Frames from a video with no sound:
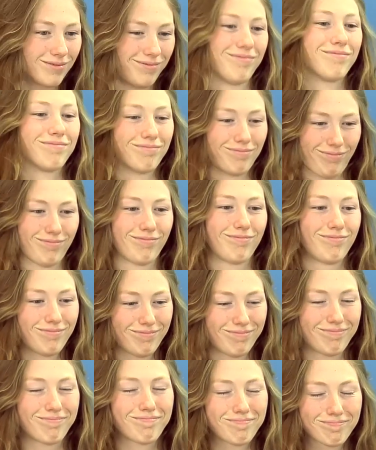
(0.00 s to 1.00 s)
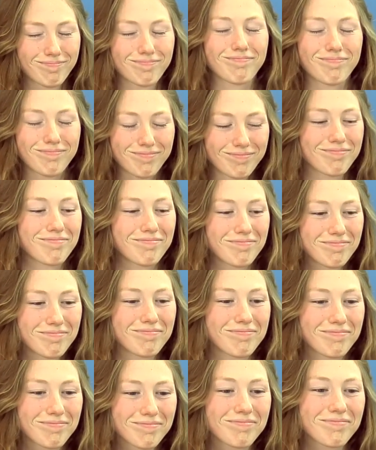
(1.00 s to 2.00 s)

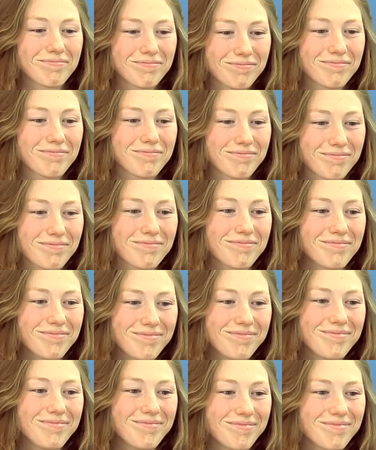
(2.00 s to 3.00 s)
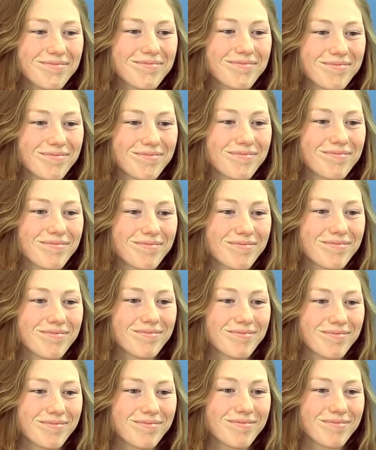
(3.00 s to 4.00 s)

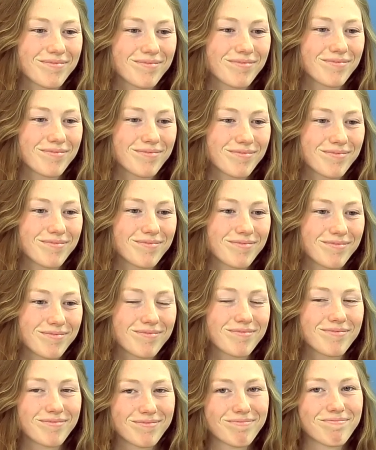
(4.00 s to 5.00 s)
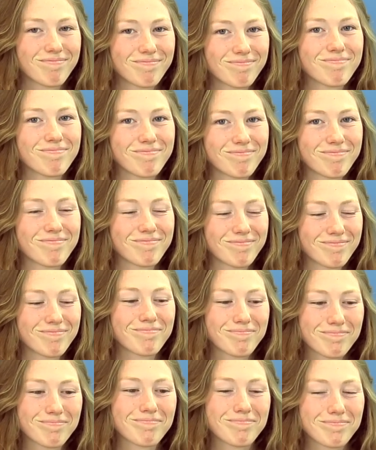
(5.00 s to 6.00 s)
Nobody speaks.